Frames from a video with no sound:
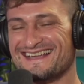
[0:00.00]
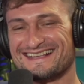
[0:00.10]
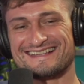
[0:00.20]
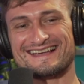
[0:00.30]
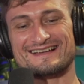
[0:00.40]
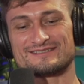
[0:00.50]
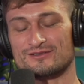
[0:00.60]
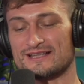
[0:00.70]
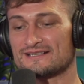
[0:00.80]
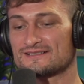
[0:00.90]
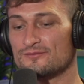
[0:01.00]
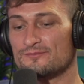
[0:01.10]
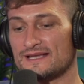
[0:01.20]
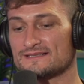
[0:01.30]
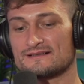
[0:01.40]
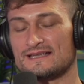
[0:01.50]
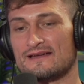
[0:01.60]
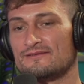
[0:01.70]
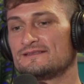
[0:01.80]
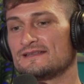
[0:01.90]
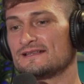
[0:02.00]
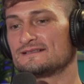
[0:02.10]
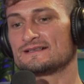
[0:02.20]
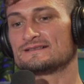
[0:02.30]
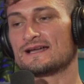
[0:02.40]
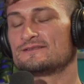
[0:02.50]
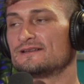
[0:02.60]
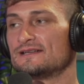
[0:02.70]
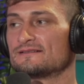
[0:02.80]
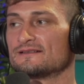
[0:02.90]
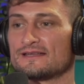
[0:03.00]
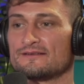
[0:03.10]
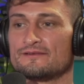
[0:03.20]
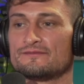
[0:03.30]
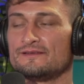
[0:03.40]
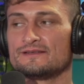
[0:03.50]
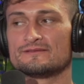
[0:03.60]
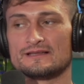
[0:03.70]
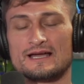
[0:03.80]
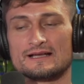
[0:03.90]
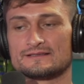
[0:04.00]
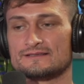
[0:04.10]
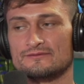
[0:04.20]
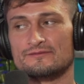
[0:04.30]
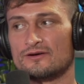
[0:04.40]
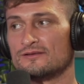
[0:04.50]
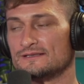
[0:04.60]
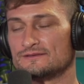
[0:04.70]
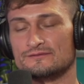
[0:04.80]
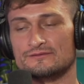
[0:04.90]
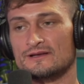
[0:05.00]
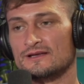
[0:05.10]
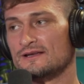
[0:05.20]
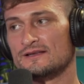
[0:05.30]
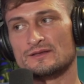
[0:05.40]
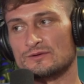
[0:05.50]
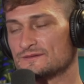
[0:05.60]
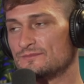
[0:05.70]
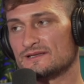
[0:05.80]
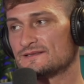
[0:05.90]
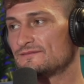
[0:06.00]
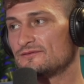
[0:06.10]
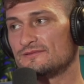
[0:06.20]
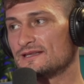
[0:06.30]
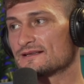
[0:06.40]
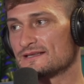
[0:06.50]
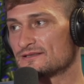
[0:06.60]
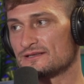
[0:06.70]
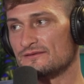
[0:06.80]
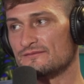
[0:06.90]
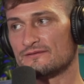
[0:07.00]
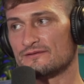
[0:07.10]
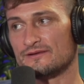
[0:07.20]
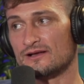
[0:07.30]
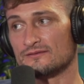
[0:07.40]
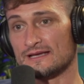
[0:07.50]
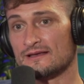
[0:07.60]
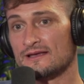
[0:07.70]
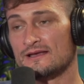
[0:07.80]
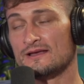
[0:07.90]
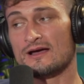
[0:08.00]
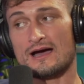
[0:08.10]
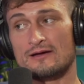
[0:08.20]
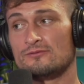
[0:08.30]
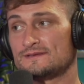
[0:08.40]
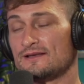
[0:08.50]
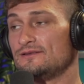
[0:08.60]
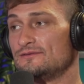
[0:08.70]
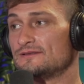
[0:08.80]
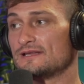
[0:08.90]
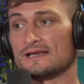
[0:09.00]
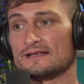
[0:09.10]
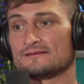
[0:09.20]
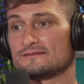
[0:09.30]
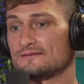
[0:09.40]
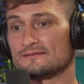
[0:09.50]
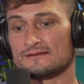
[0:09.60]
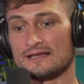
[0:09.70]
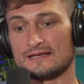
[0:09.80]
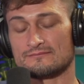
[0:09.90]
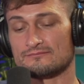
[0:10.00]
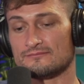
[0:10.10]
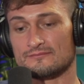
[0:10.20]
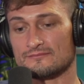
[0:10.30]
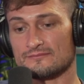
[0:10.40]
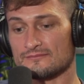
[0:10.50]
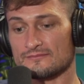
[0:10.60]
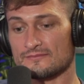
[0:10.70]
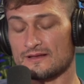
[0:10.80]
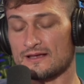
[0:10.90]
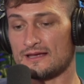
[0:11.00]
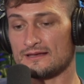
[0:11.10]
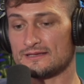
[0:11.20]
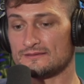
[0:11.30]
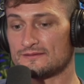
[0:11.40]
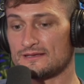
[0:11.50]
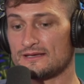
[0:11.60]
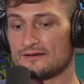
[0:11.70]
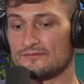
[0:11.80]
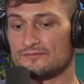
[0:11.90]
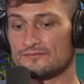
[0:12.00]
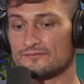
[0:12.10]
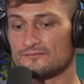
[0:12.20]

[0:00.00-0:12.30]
yeah, so like, so basically everything is exaggerated. Like yeah. if you're feeling relaxed, you will fall into the most blissful relaxation you've ever felt. Like mm. I will tell you that like I can think of,